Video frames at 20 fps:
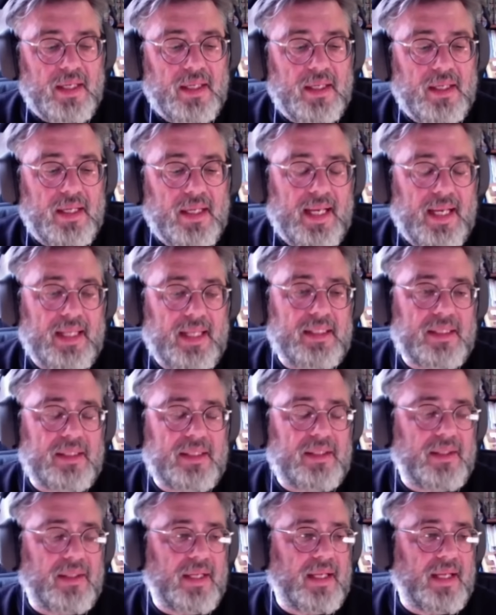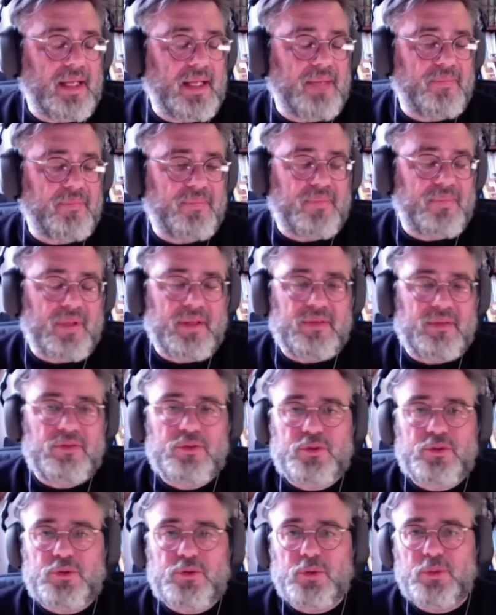uh, and
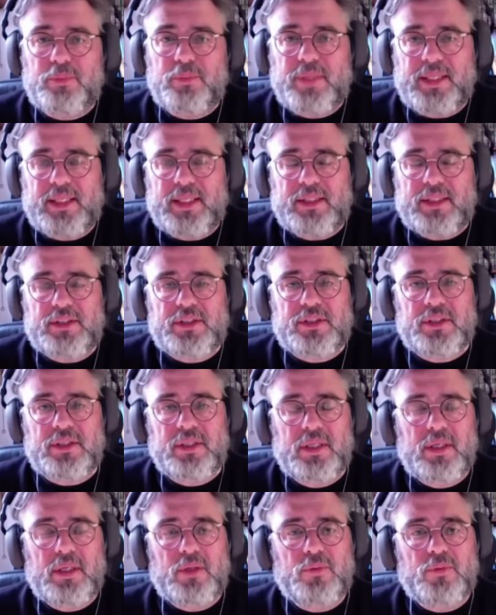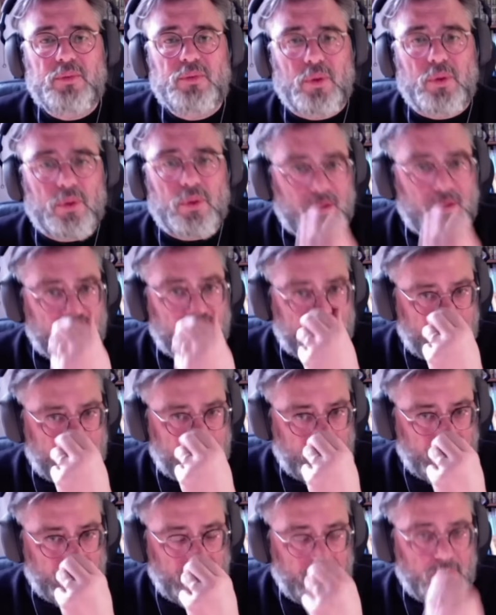two minutes walk
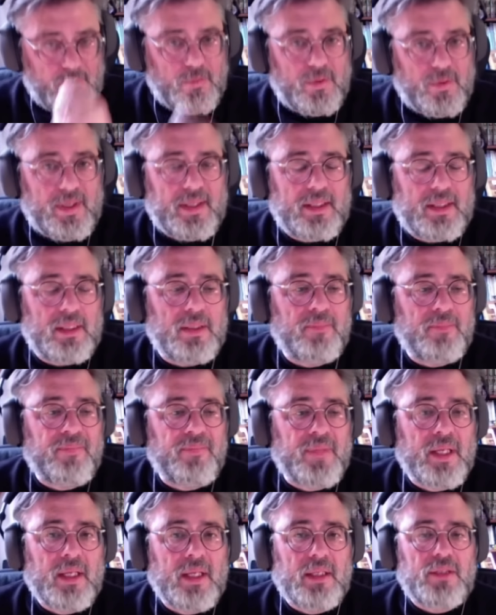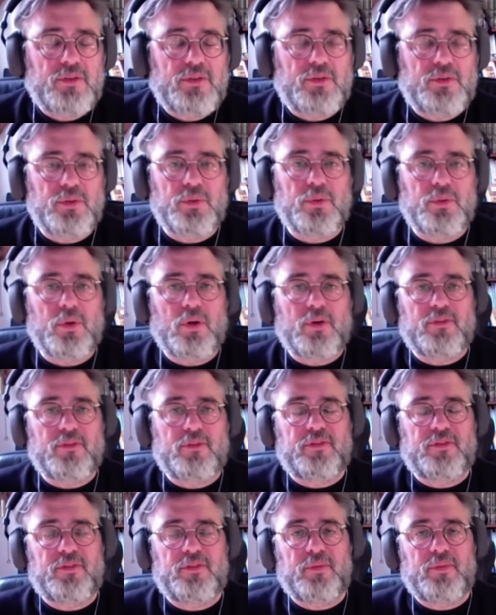from where two
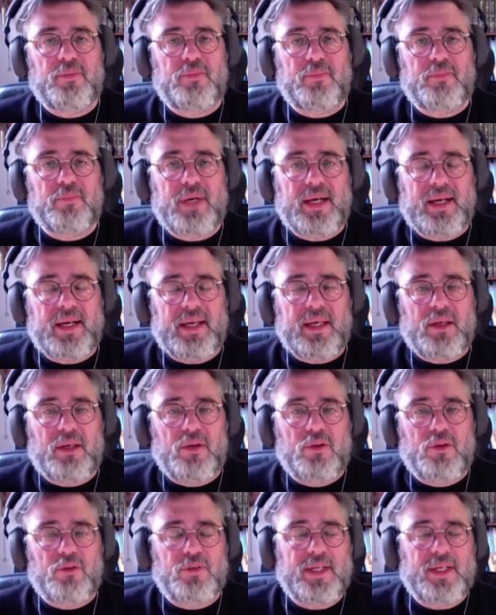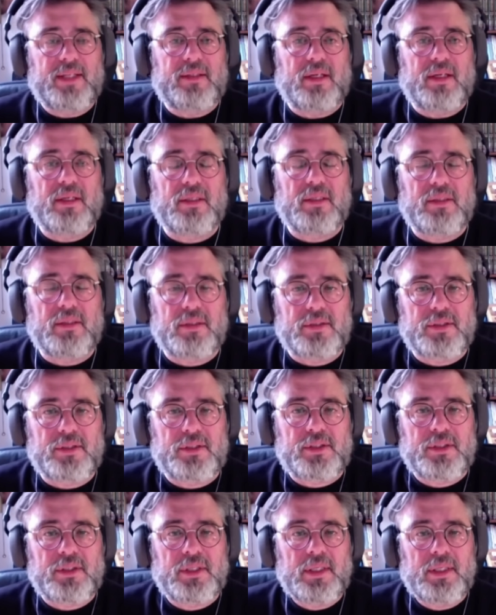of my great
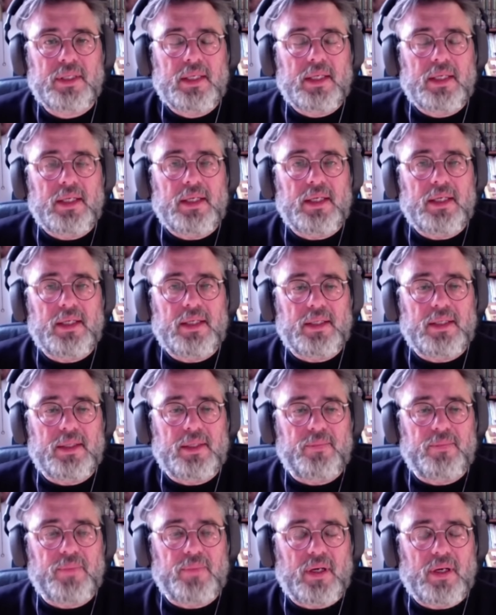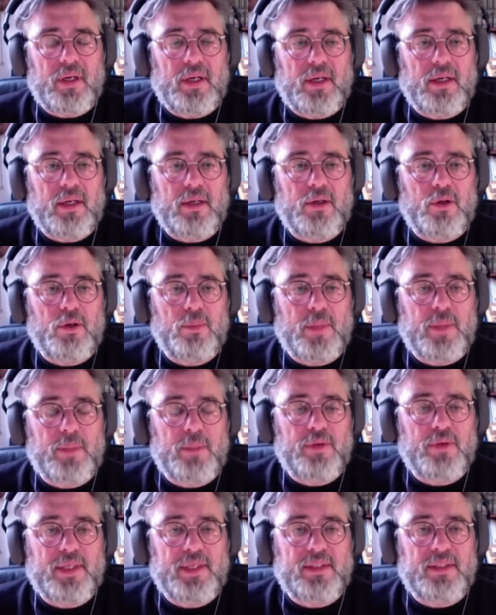uncles um, are
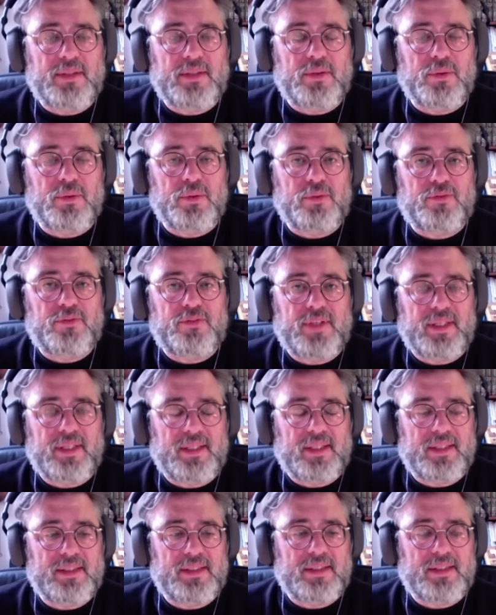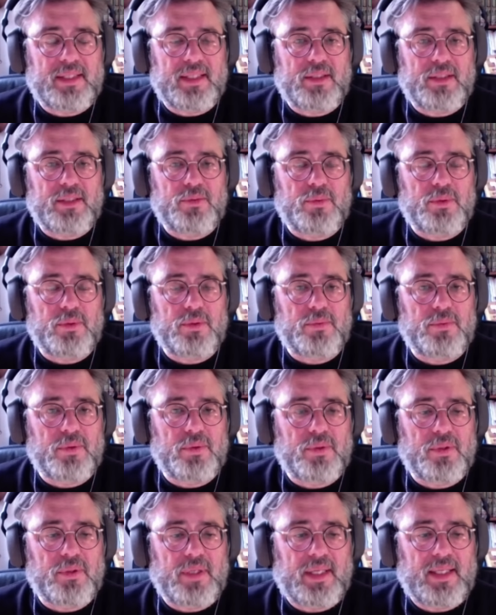commemorated who fell in the Second World
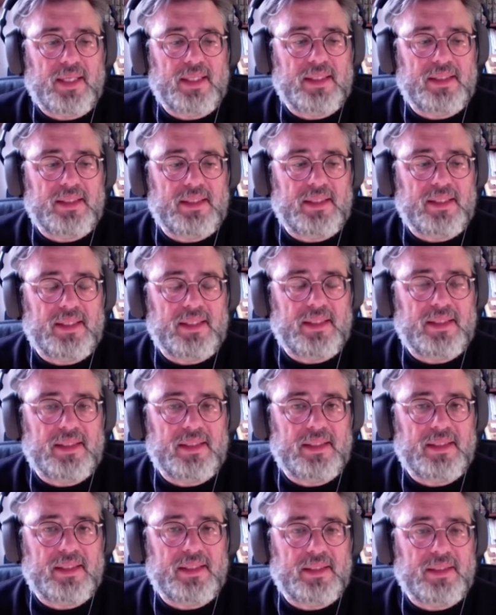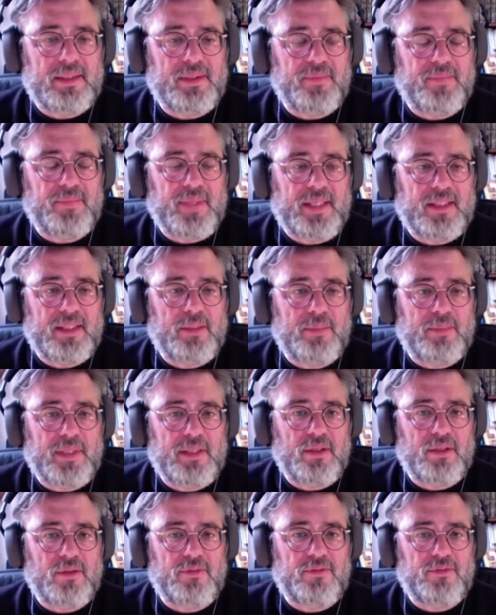War and in um, at the
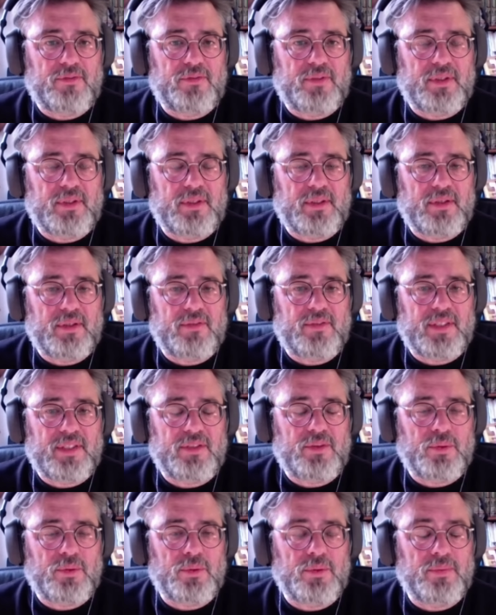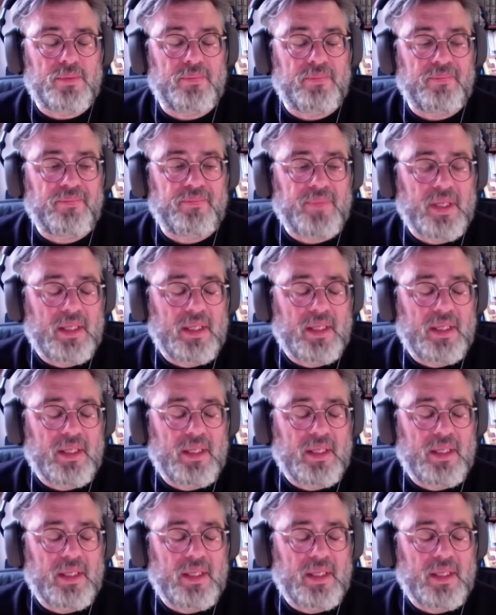Battle of uh, of Latrun.